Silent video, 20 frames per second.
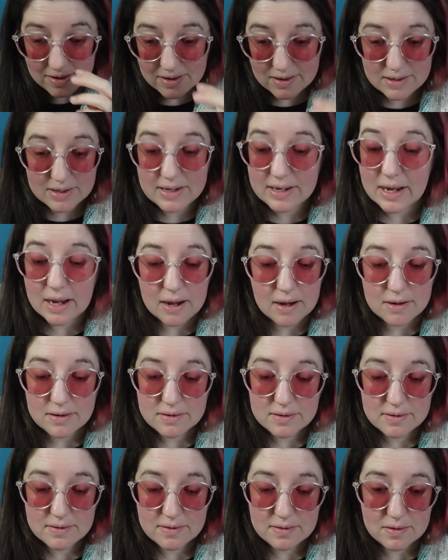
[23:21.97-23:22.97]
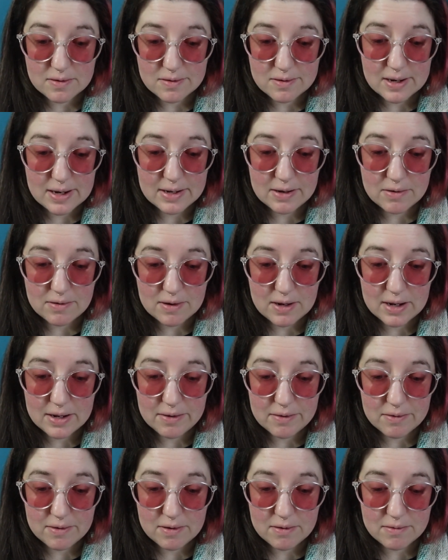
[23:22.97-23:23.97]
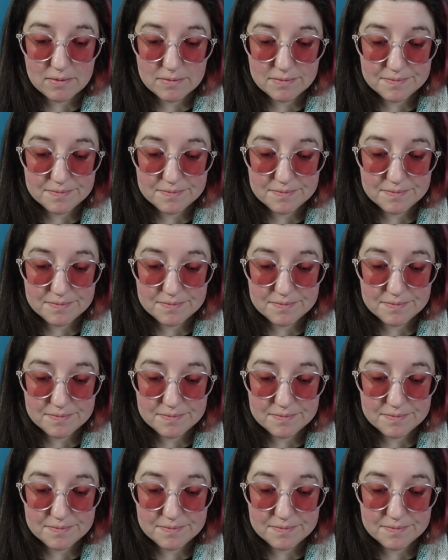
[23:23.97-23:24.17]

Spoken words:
Yeah, so I don't know.